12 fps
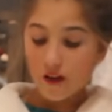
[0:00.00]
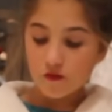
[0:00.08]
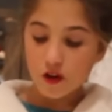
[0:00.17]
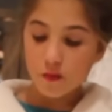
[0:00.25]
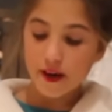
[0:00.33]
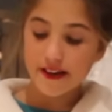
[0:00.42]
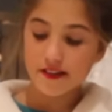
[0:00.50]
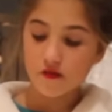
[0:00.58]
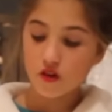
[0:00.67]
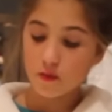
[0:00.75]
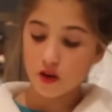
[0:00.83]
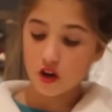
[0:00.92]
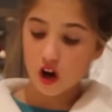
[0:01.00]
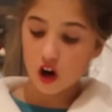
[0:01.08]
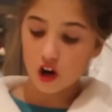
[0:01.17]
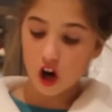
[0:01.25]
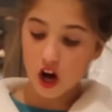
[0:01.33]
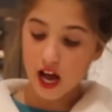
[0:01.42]
every piece of the
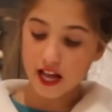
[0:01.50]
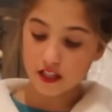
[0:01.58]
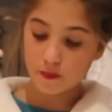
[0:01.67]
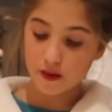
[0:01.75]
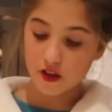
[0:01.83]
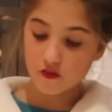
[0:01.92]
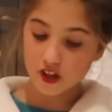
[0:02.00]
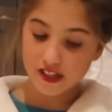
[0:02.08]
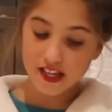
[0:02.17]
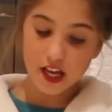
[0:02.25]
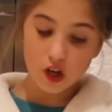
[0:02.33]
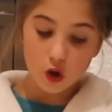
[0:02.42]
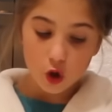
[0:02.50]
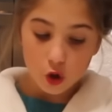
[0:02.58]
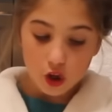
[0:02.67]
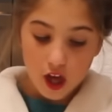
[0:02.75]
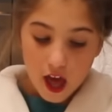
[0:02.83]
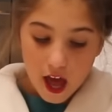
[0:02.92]
banana has a bit of Nutella
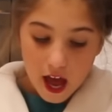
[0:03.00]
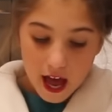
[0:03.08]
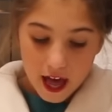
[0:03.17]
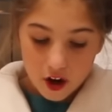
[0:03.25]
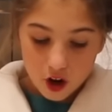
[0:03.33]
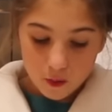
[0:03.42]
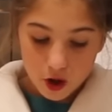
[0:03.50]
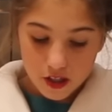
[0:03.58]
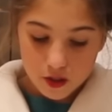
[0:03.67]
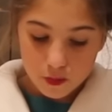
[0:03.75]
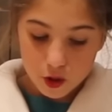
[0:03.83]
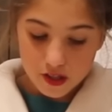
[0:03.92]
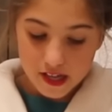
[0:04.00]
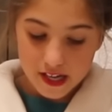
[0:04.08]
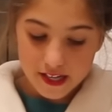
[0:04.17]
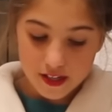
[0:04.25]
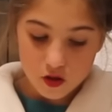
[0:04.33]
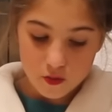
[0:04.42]
on, and I'm going to put a
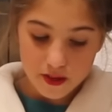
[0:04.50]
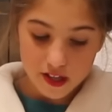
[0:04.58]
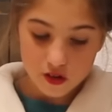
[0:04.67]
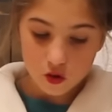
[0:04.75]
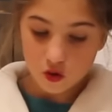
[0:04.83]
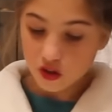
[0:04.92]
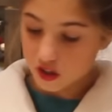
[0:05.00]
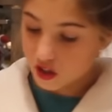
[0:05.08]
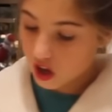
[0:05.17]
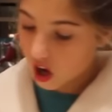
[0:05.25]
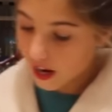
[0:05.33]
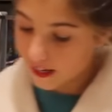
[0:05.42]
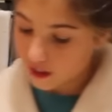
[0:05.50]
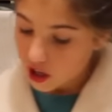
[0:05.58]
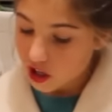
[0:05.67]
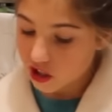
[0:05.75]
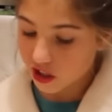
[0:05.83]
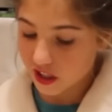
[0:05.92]
little bit on the side
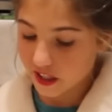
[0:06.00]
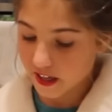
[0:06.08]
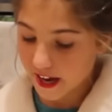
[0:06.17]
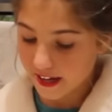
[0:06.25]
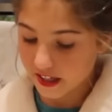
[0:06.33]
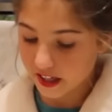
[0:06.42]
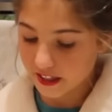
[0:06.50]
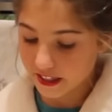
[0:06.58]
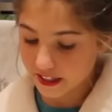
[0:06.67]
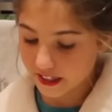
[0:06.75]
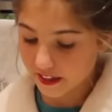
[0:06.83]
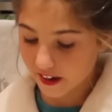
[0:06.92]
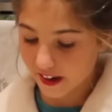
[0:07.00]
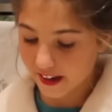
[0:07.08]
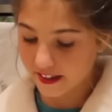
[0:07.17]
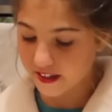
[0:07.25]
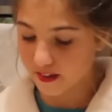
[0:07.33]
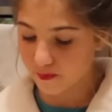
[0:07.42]
just in case I need it,
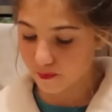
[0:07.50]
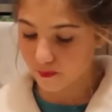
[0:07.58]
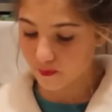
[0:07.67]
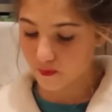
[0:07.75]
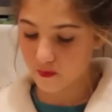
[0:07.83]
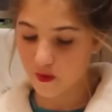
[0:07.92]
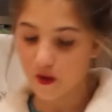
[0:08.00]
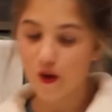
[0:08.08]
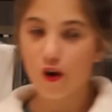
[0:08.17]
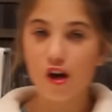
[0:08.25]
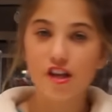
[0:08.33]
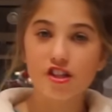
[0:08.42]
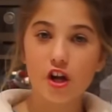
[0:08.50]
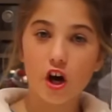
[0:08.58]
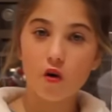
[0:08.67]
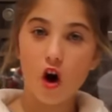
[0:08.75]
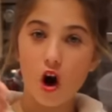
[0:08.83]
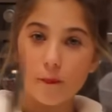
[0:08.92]
guys. So
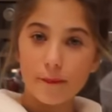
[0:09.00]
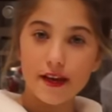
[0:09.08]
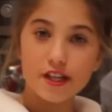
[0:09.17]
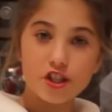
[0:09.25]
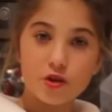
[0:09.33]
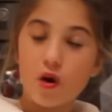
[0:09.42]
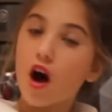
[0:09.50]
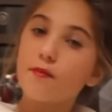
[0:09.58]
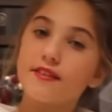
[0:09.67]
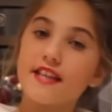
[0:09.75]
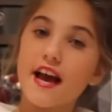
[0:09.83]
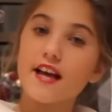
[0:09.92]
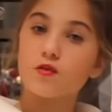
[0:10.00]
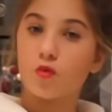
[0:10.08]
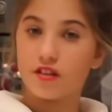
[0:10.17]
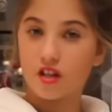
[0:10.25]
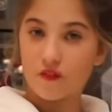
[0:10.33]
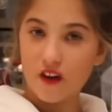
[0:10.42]
I'll meet you upstairs
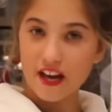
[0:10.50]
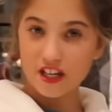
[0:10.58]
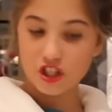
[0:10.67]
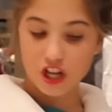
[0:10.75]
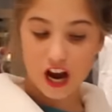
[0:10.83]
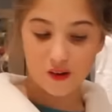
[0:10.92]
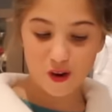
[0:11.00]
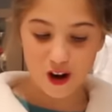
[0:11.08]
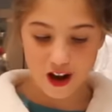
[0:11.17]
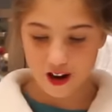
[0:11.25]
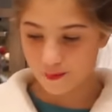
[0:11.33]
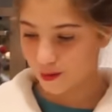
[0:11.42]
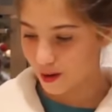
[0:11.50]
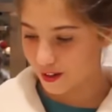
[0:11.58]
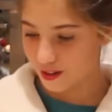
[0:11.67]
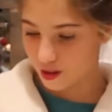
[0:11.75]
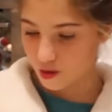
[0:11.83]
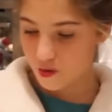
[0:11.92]
once I've had a shower and I'm
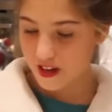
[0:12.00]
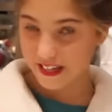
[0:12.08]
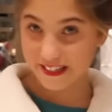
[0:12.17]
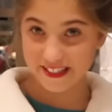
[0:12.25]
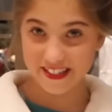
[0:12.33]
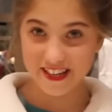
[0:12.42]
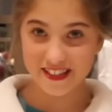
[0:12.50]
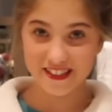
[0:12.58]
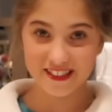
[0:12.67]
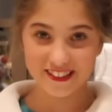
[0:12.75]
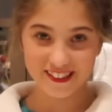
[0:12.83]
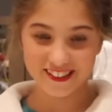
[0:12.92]
going to eat it.